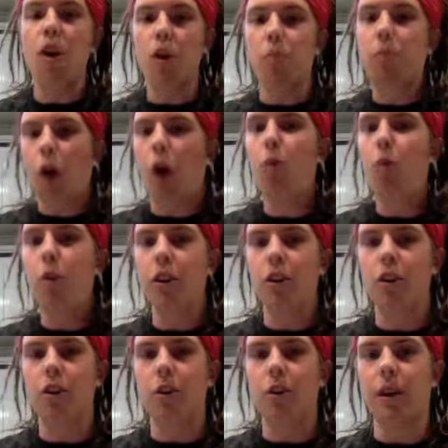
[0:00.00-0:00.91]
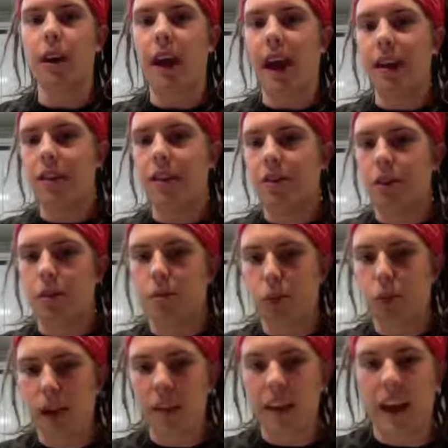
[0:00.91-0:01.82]
you're probably going to do it, and it's going to
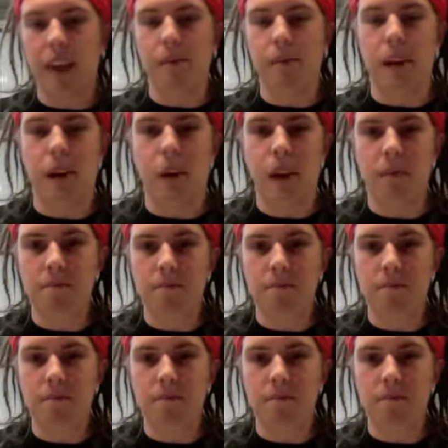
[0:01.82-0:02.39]
break the game that way.